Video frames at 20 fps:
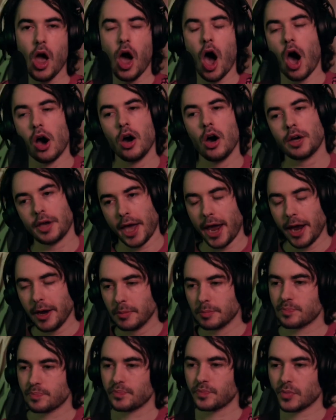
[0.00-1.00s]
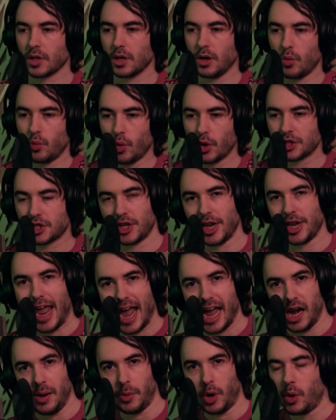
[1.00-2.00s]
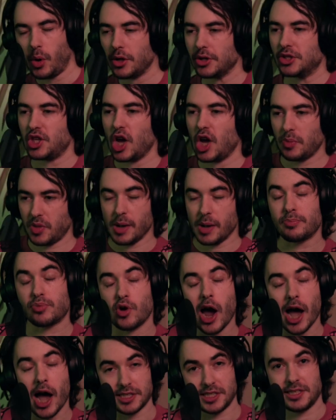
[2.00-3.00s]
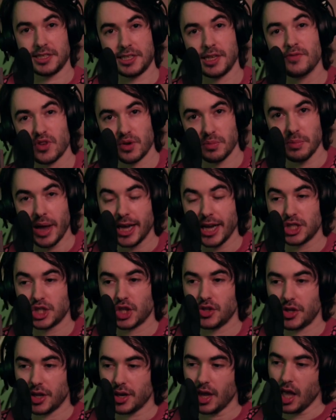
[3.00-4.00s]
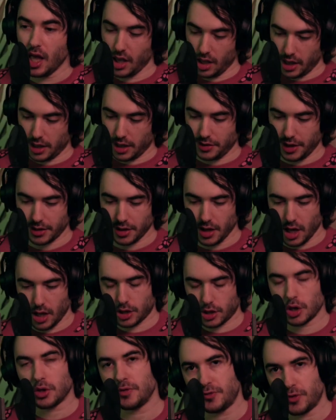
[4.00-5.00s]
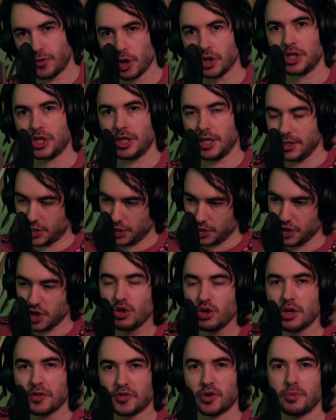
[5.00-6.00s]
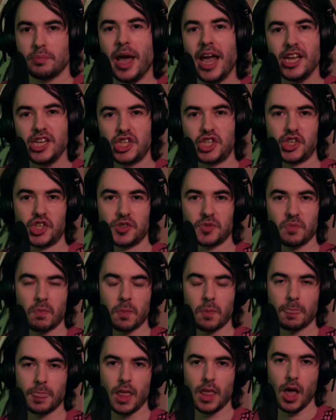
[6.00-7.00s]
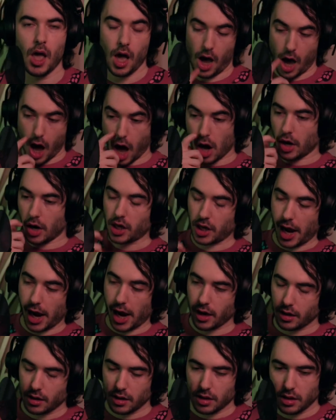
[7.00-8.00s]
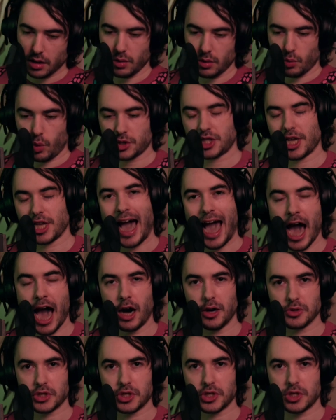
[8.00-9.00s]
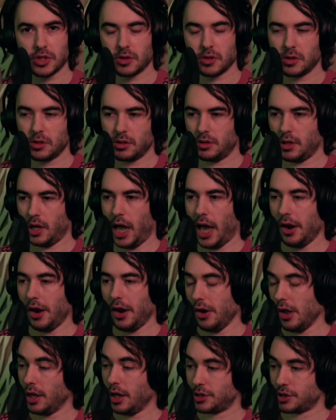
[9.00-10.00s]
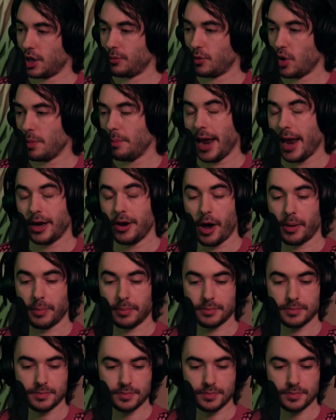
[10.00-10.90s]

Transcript: Oh, okay. What's an animal? Well, it's something that processes information and then converts it into new information. Oh, okay. What's a house? I don't know. It's something we made up.